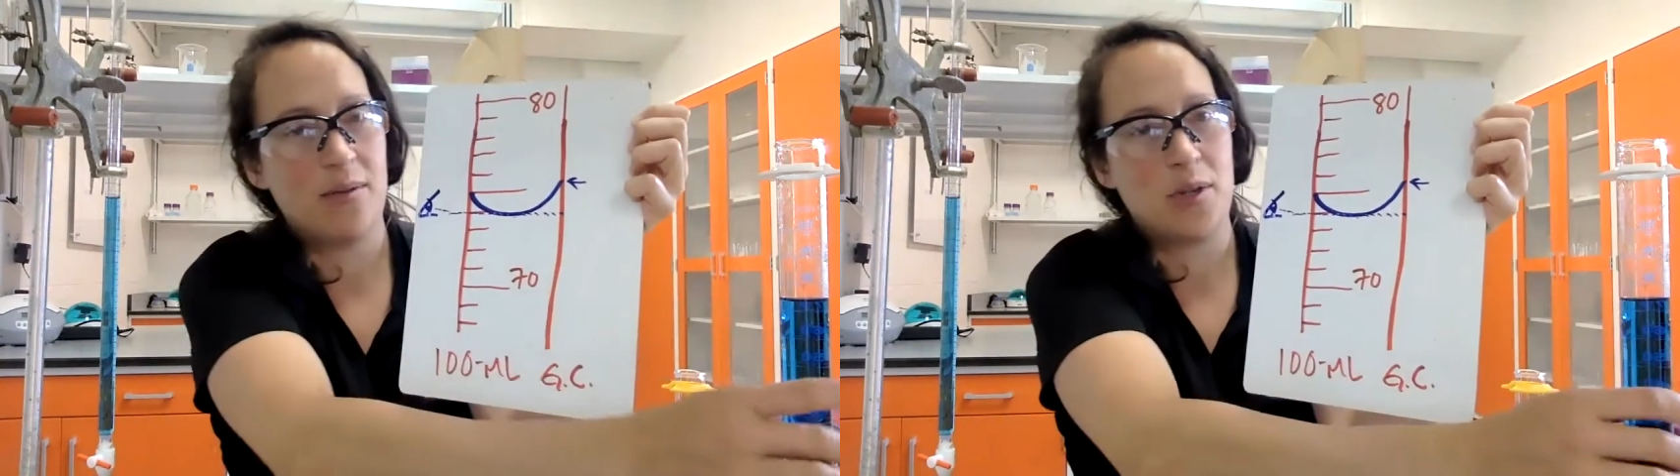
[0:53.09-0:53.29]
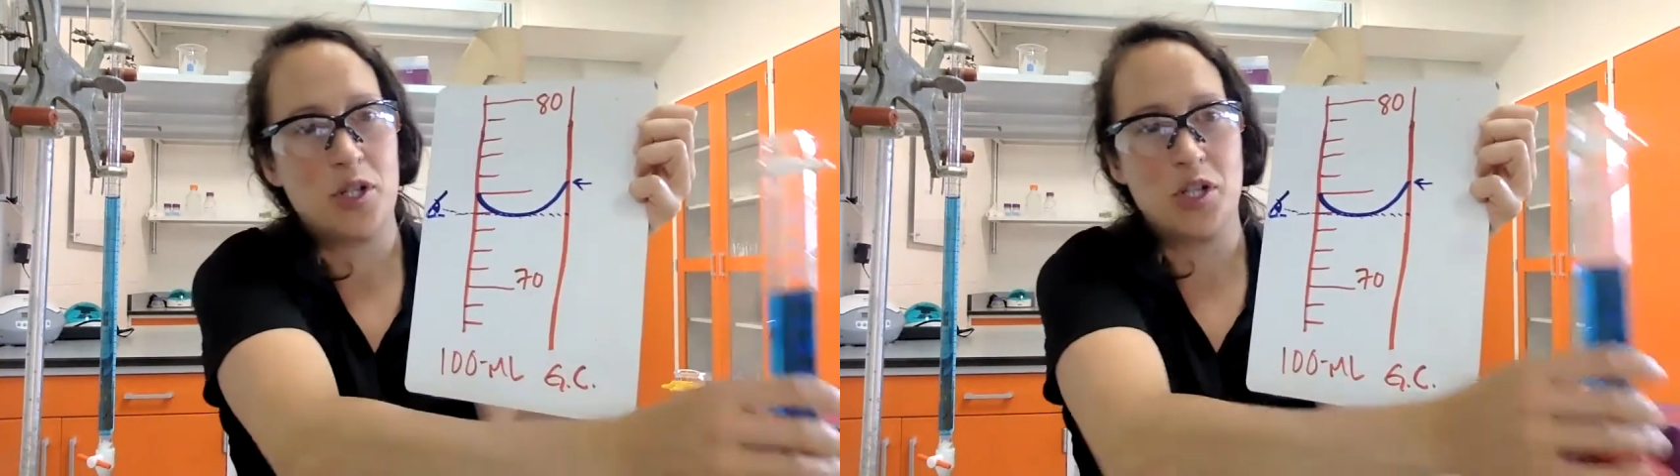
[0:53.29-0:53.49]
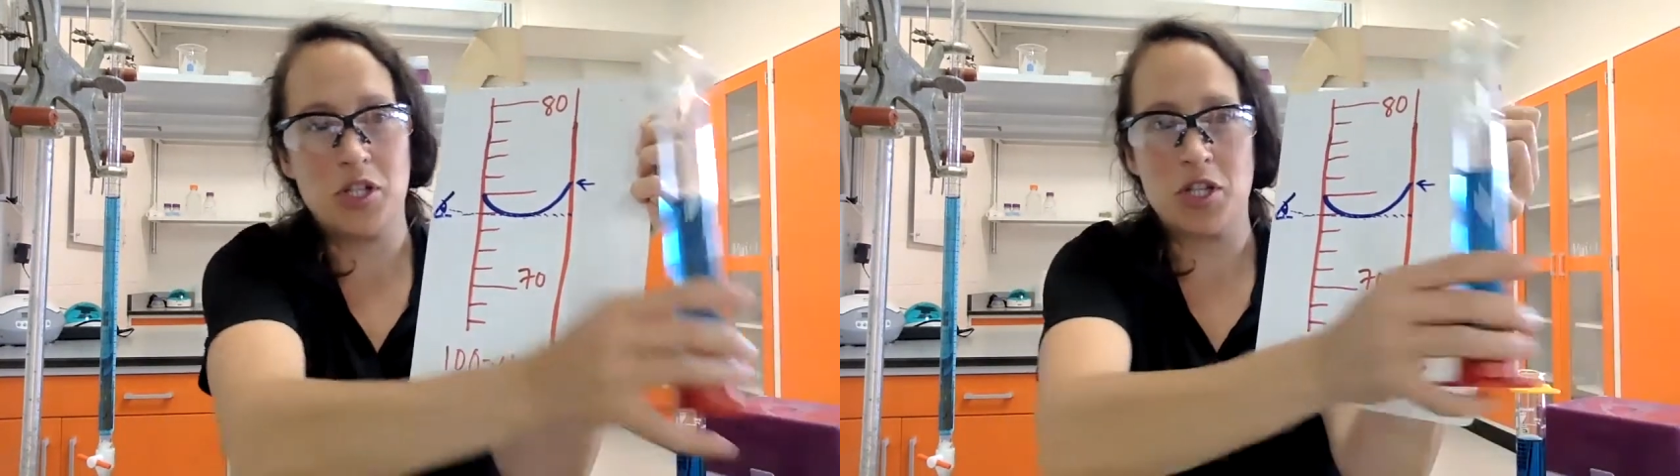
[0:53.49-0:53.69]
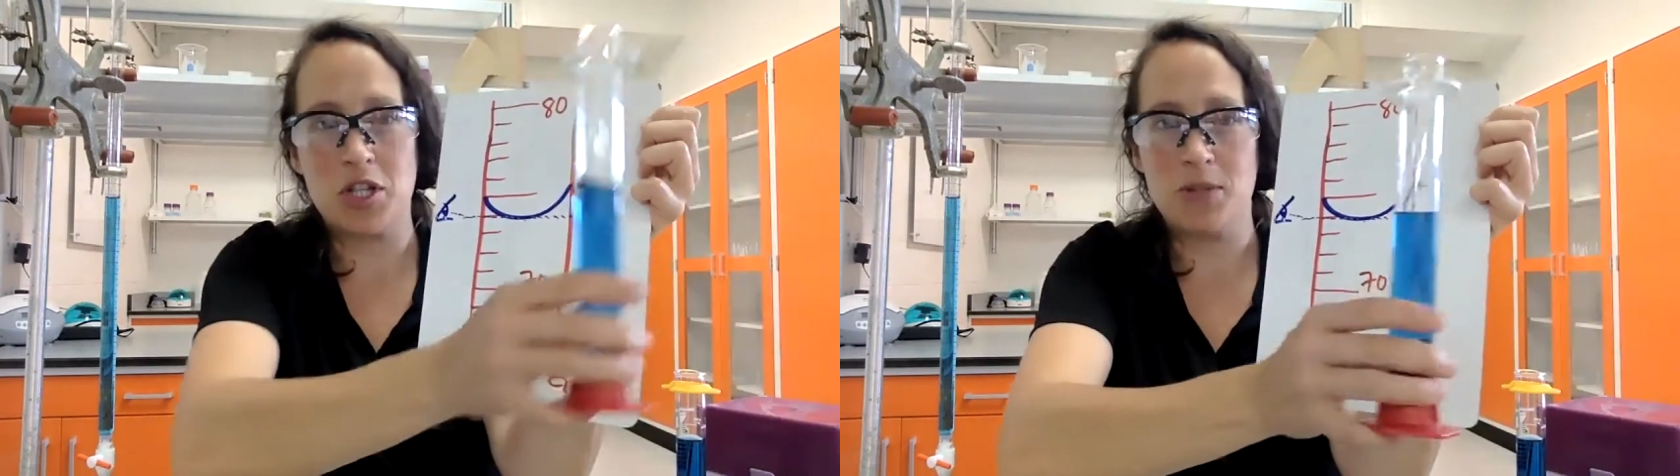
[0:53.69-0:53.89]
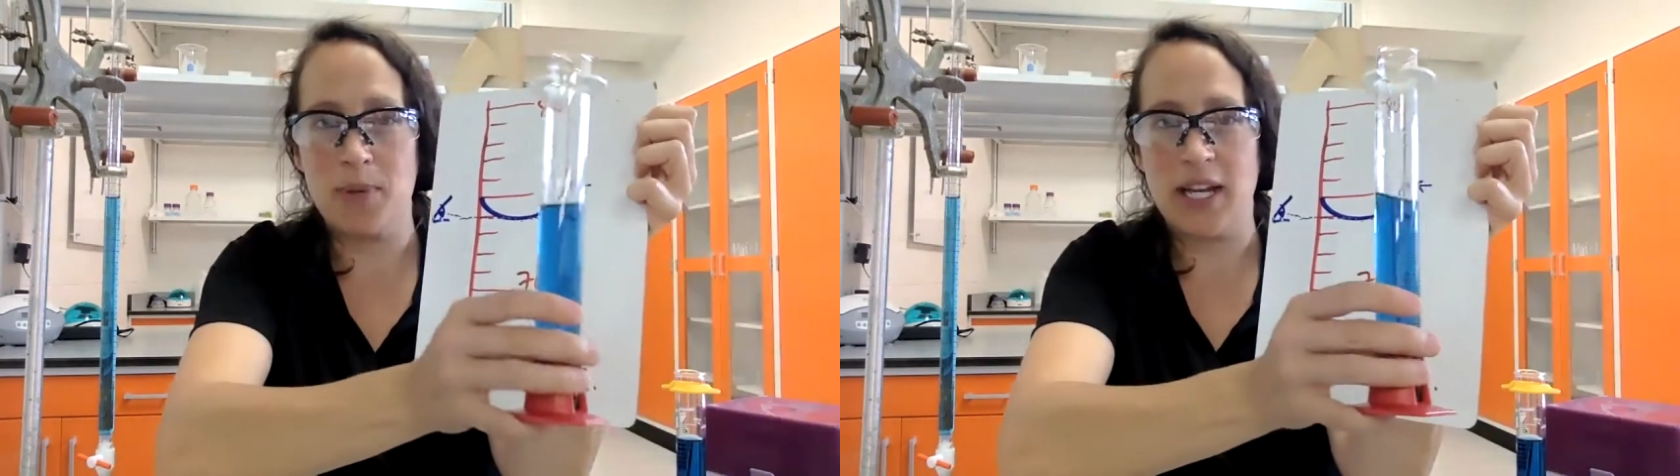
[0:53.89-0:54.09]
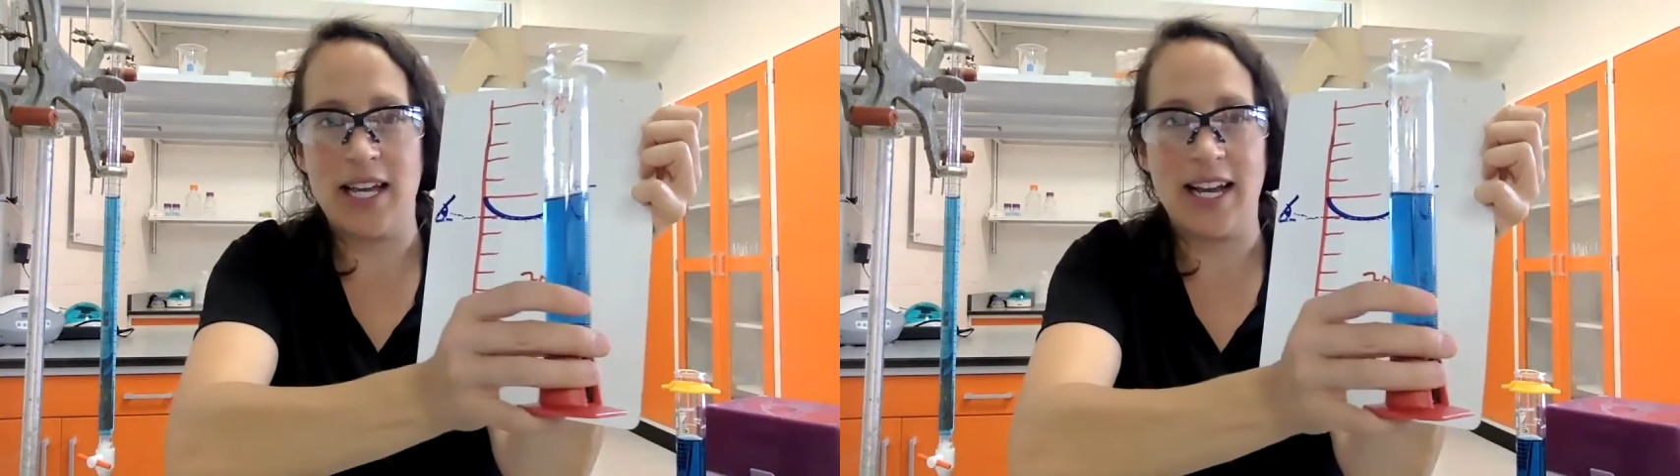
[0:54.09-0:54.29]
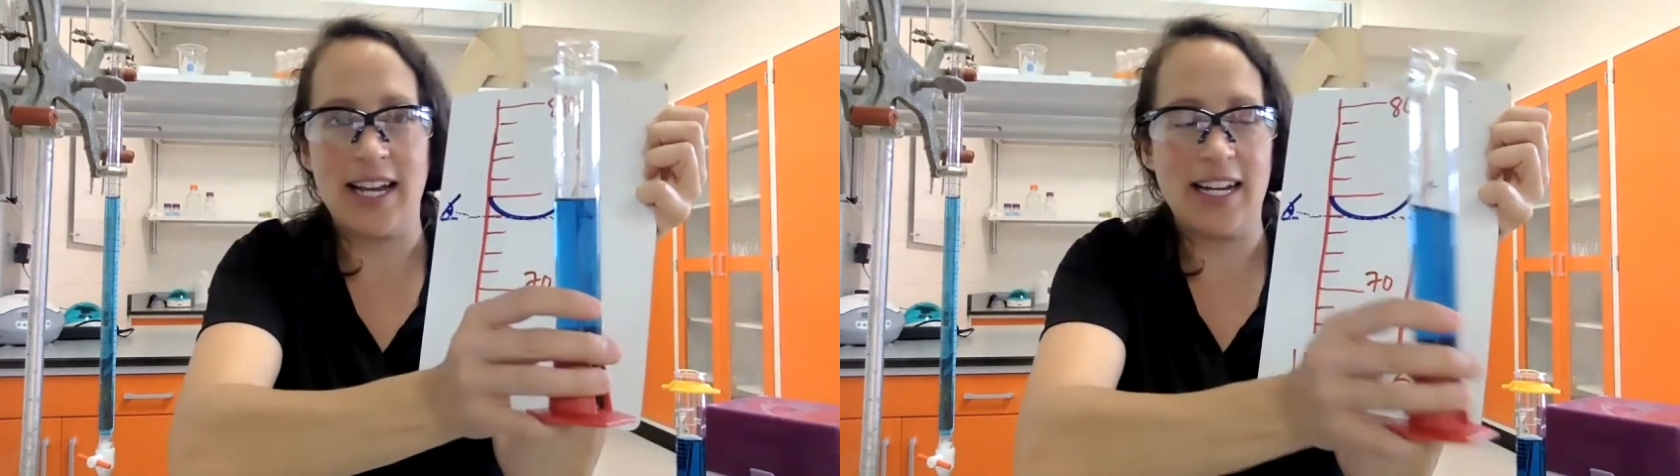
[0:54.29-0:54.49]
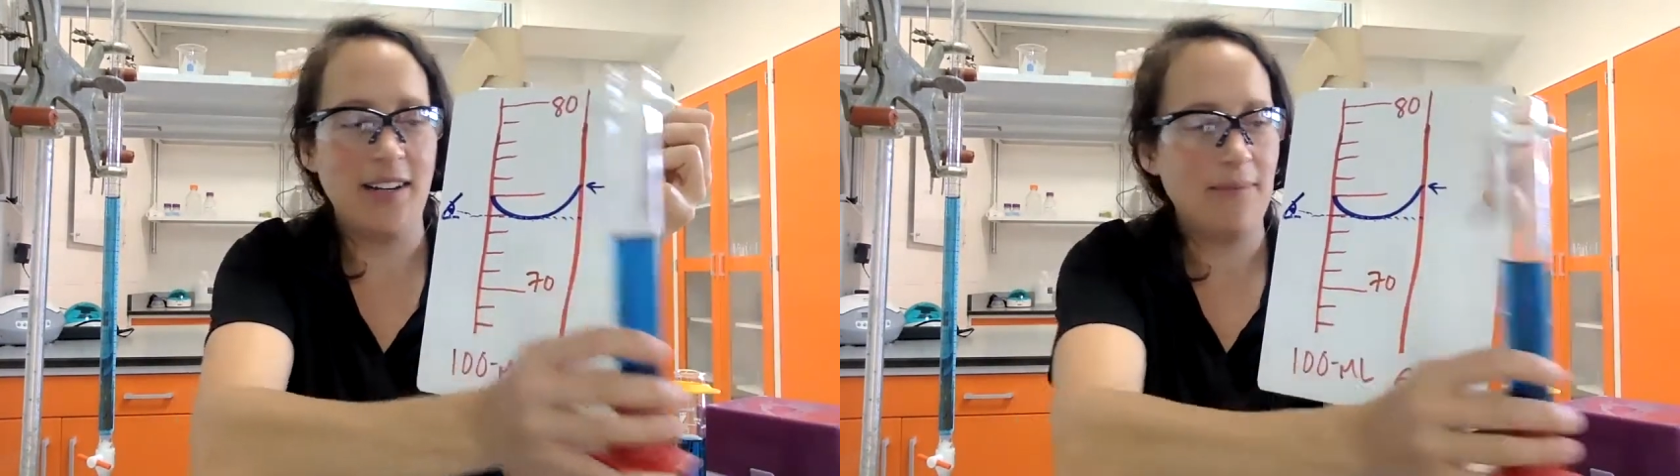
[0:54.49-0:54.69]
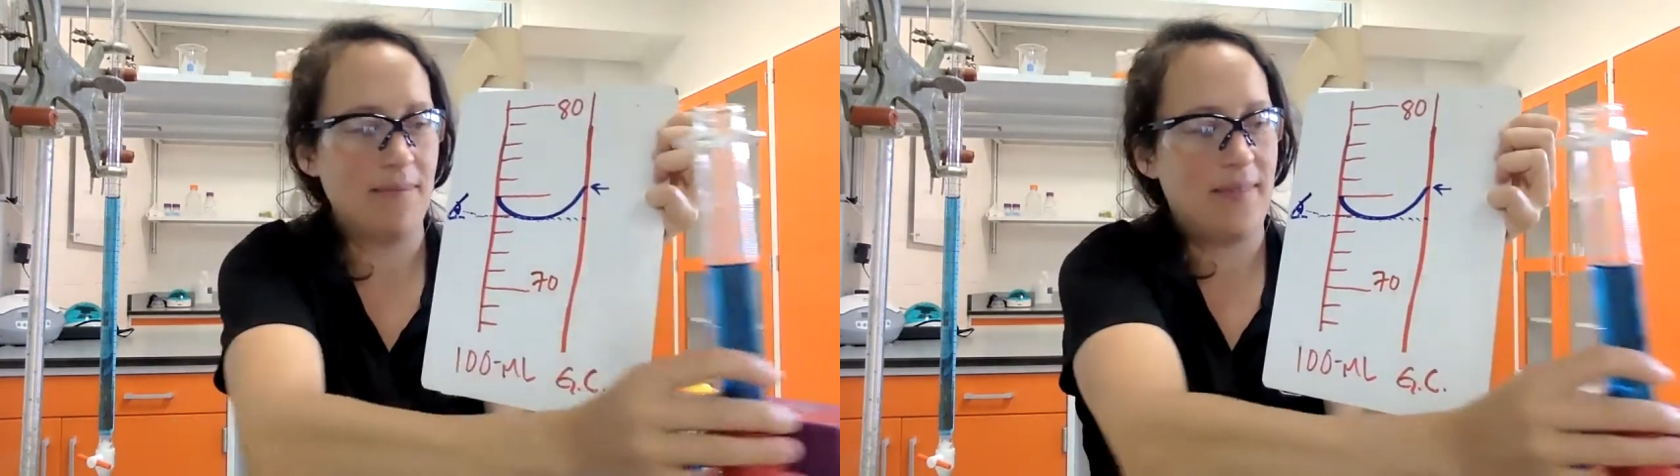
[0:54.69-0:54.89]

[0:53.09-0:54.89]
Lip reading: which is this big guy here.